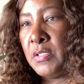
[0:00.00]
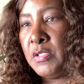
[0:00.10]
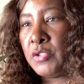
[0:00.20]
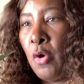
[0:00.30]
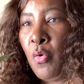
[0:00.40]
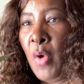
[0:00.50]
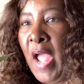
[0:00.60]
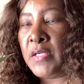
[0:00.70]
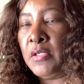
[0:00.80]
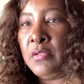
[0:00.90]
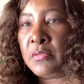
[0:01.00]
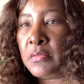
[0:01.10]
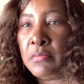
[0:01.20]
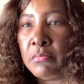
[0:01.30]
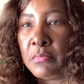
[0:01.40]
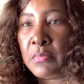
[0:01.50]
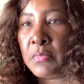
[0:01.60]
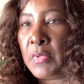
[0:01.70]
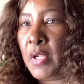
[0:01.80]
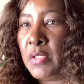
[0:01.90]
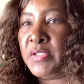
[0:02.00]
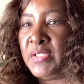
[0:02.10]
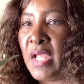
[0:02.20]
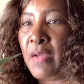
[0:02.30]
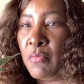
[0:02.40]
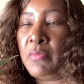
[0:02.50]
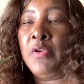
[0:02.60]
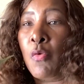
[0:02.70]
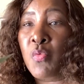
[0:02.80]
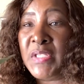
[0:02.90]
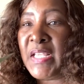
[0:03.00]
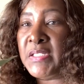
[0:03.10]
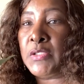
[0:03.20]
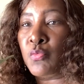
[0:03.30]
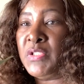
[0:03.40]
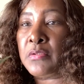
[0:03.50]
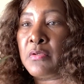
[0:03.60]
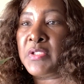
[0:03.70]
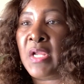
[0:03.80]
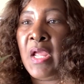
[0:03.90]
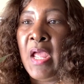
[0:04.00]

So I looked, and once I did the research,